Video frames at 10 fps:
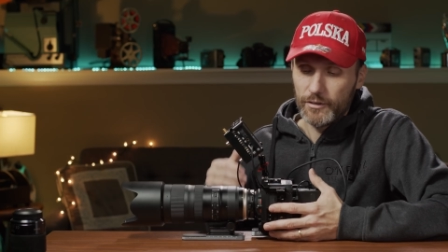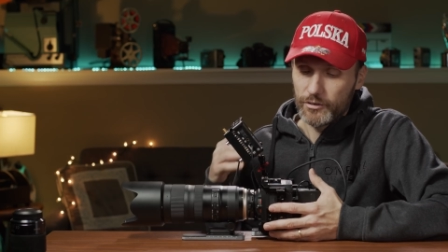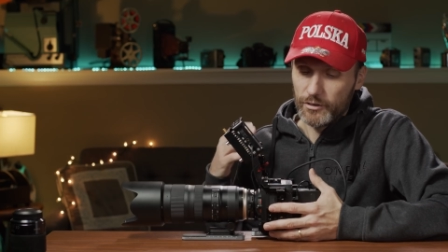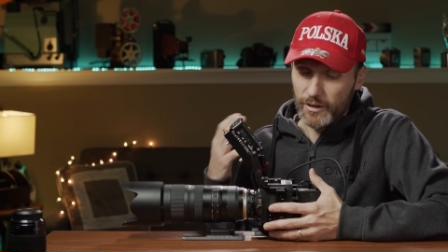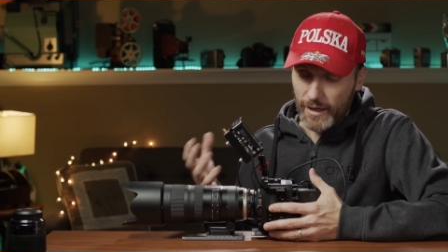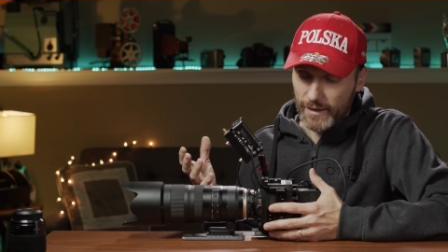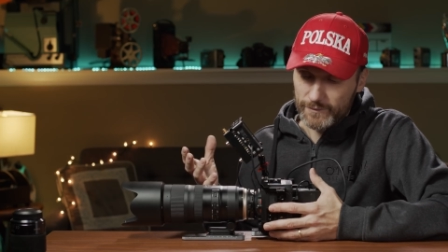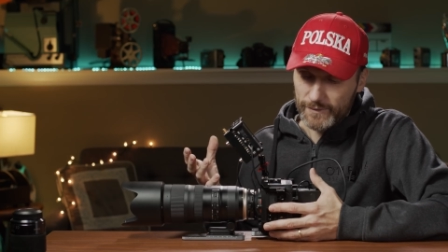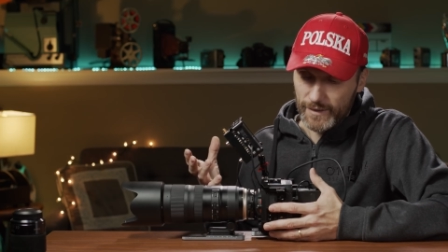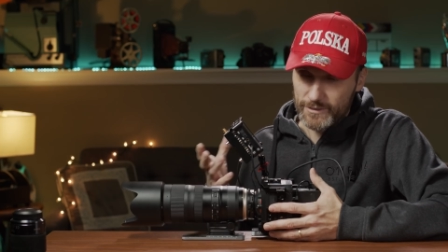So
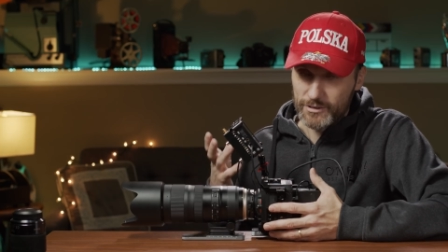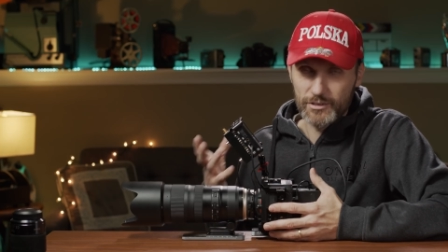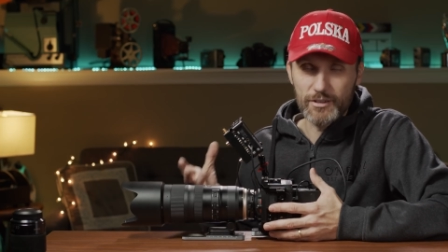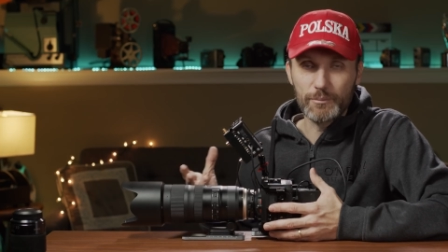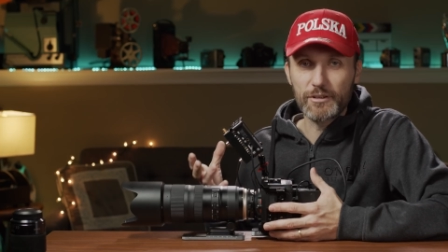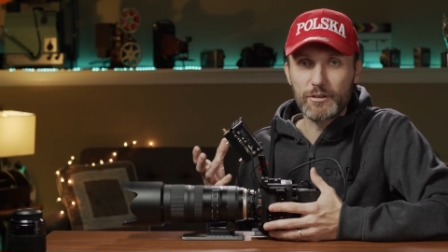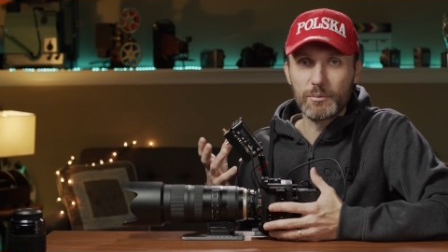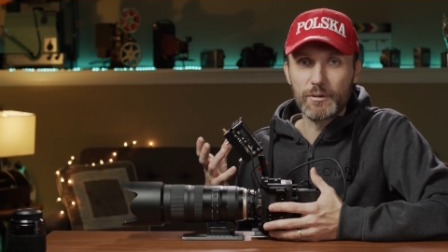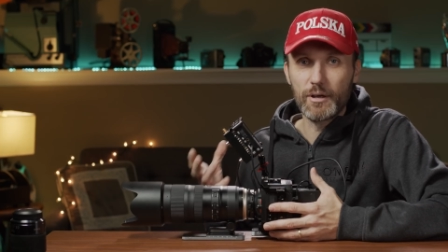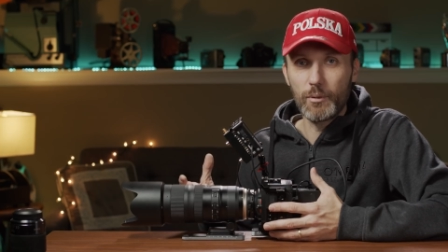again, it's just something to
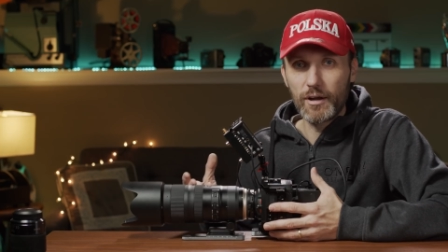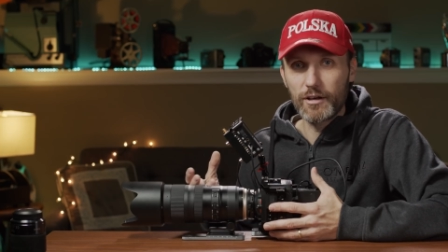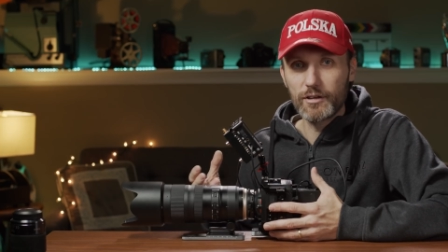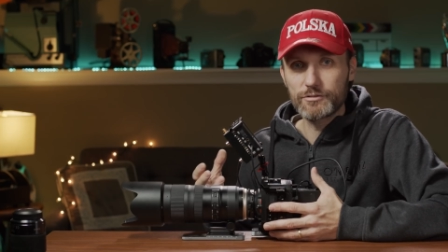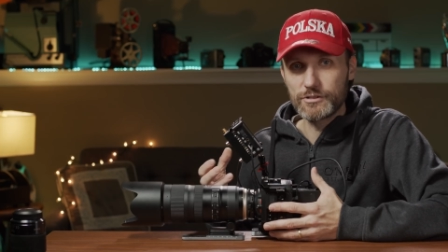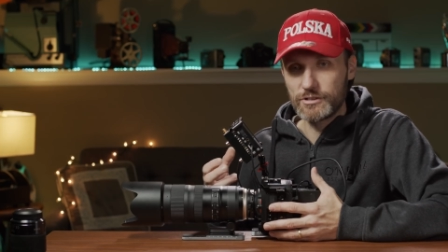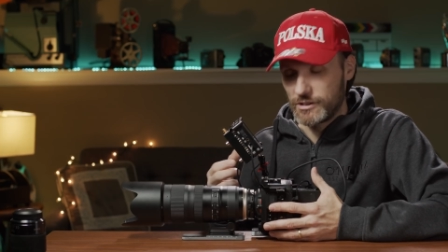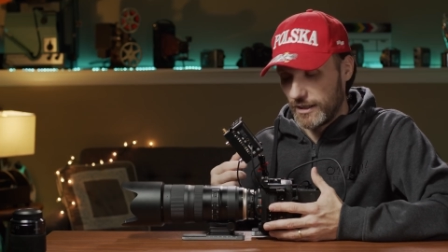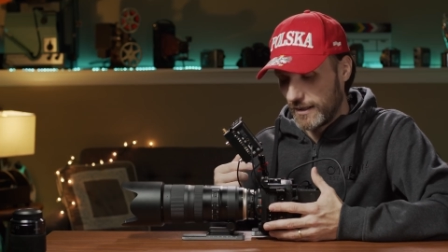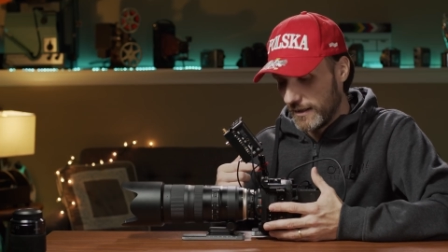be aware of,
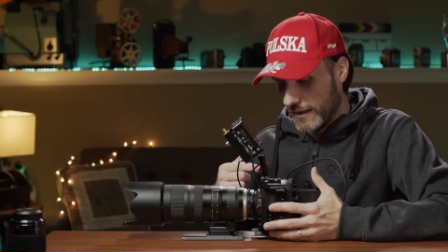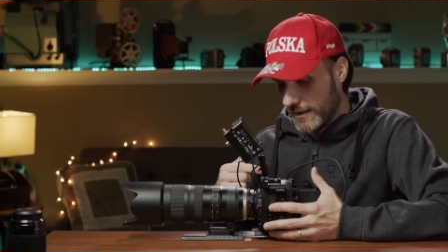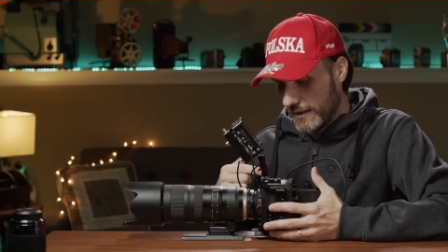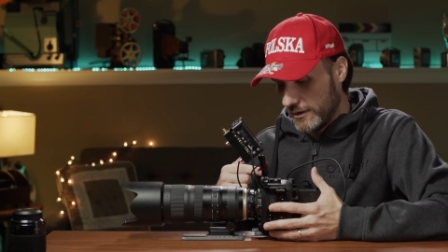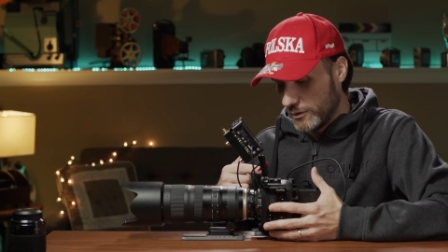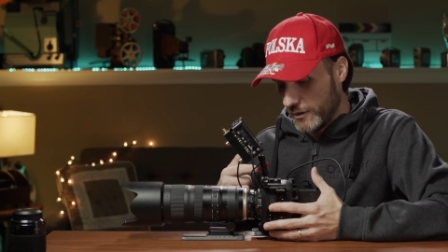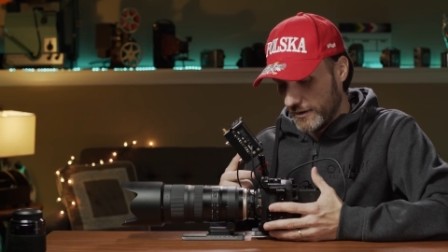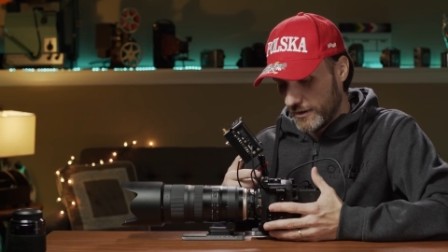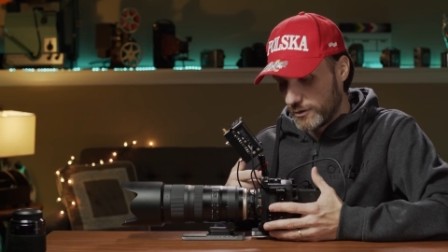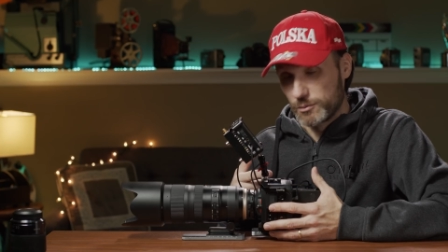is that you
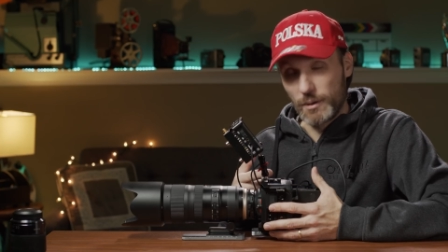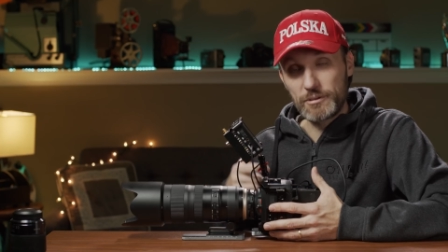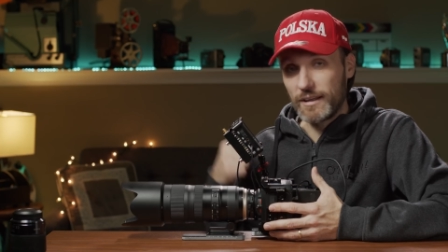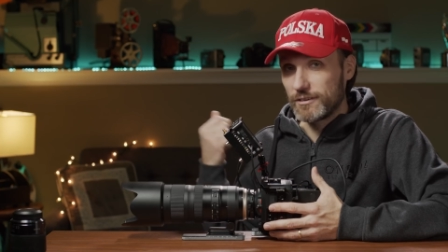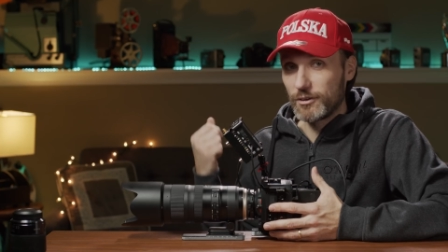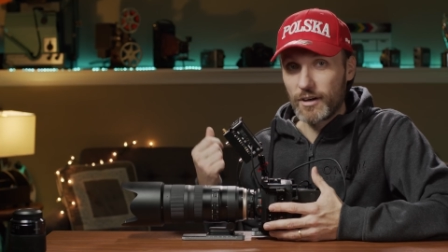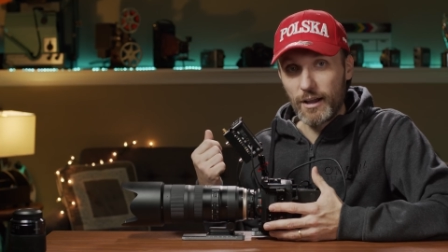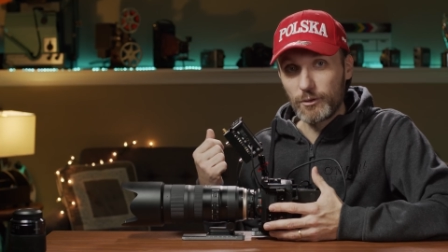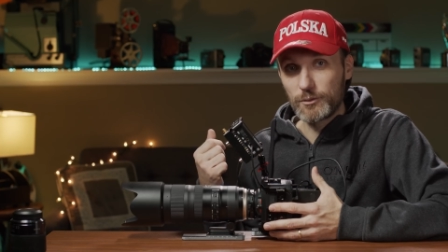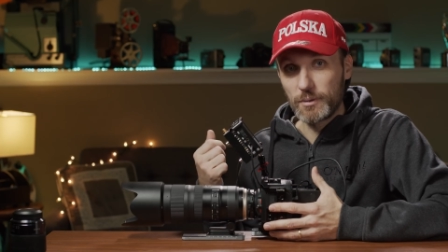either rip that door
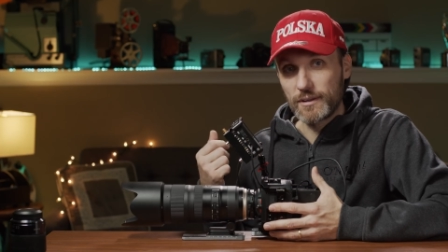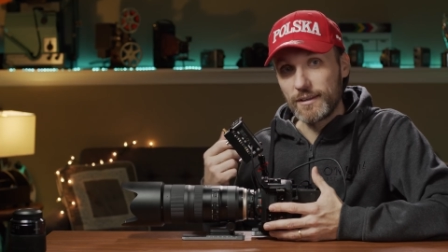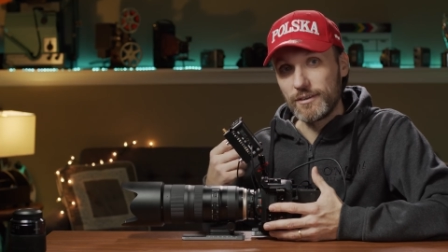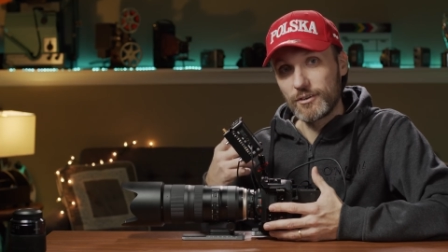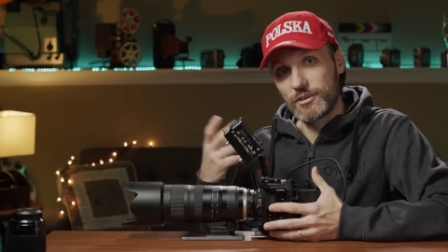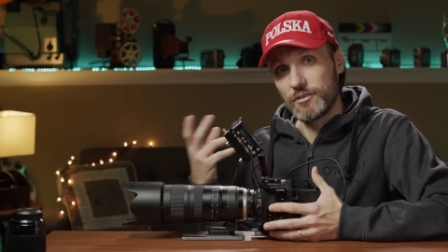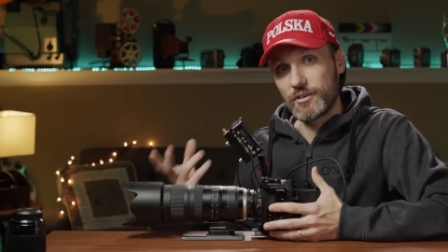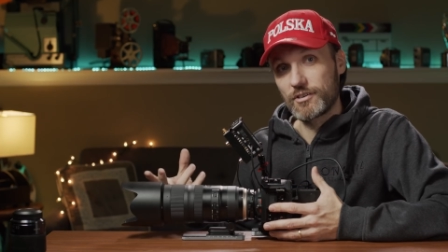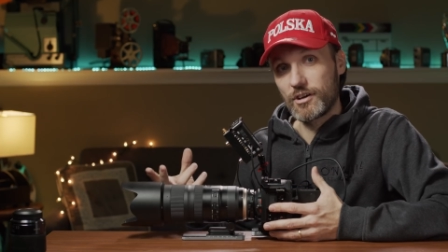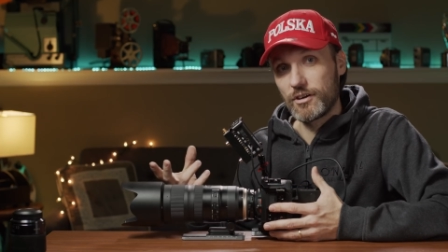out, but then your
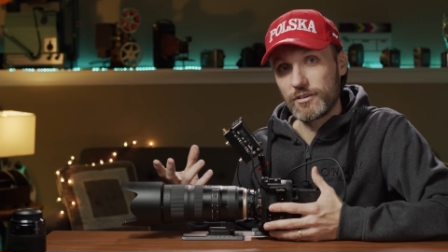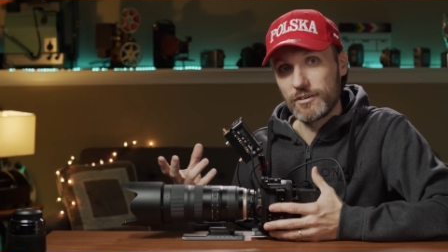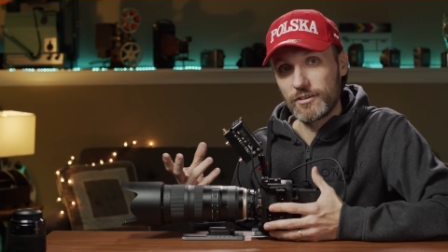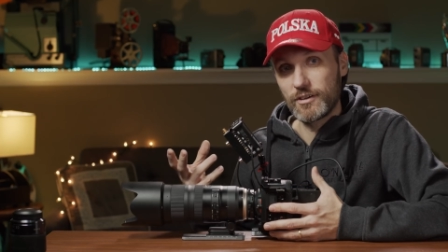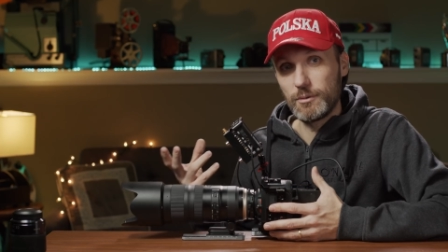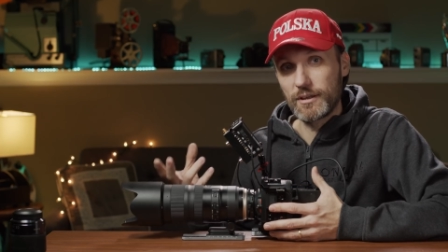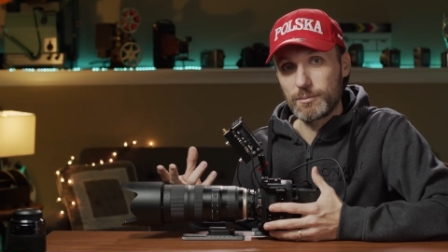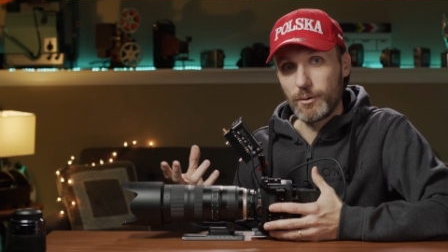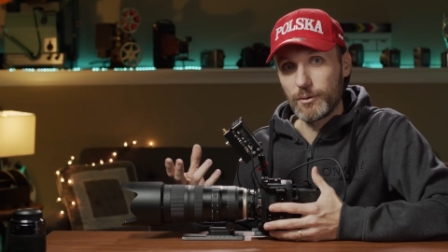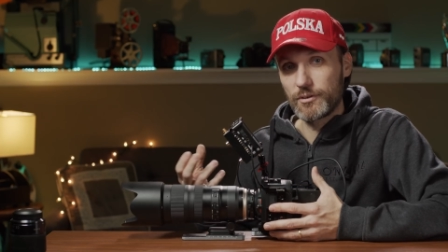CFast card is going to be
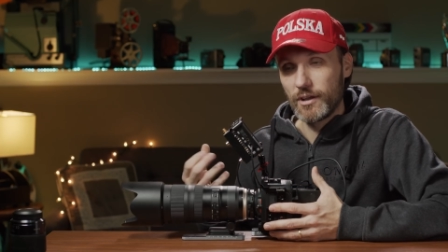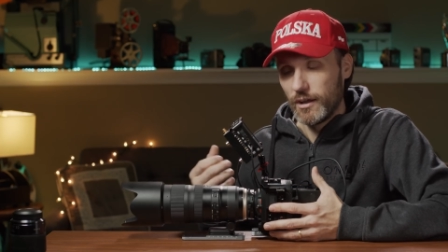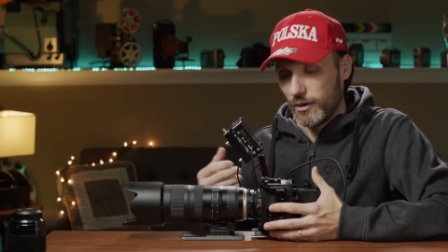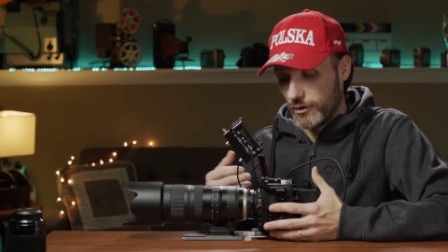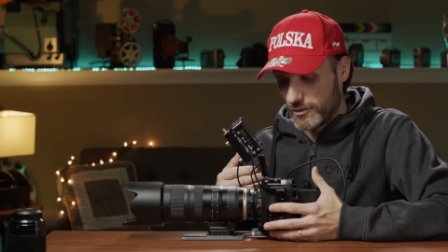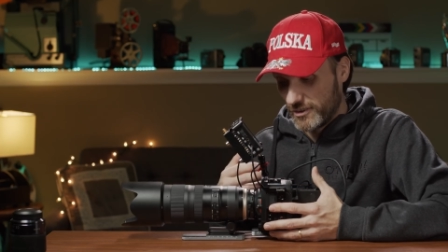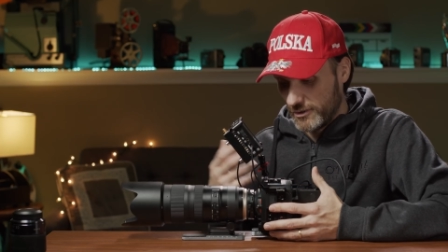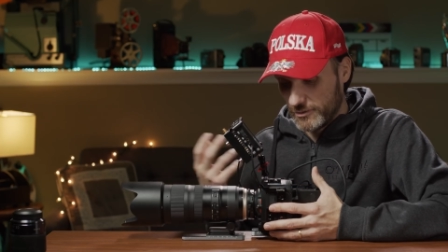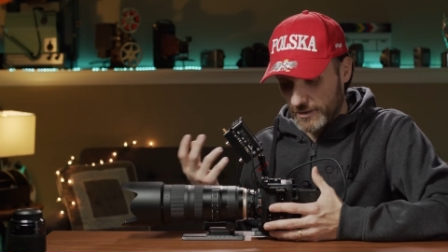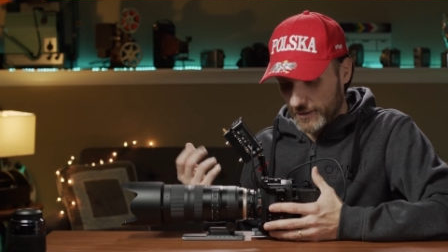exposed, or
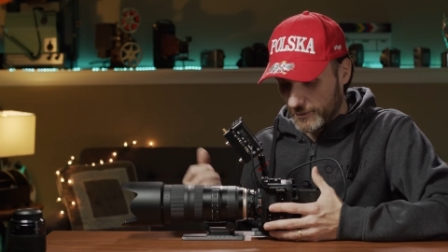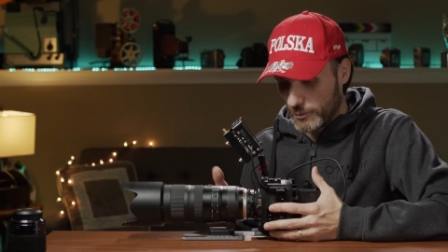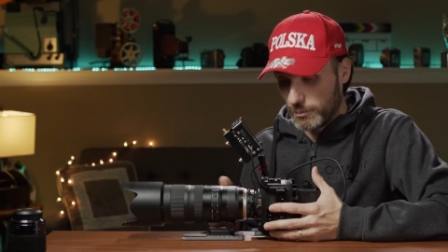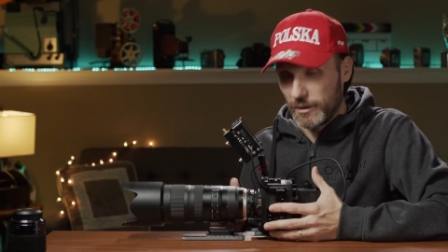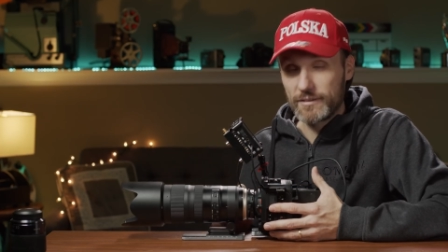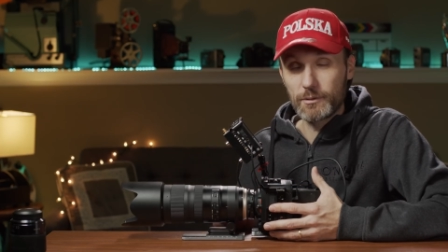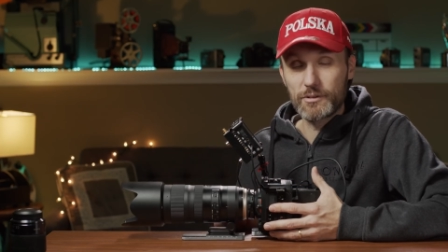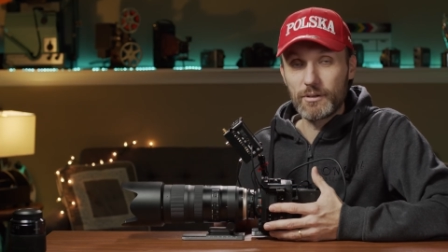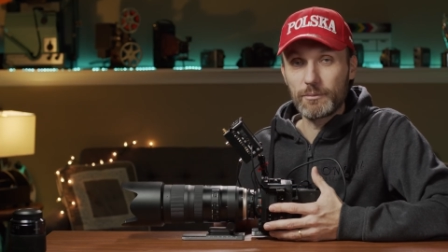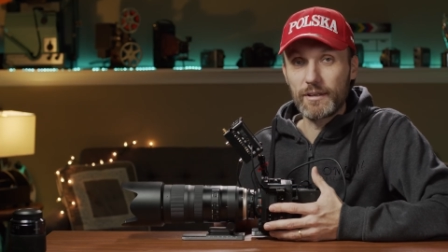you, I don't know, replace it
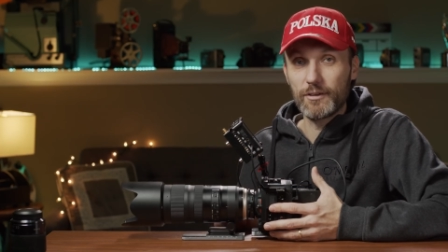with something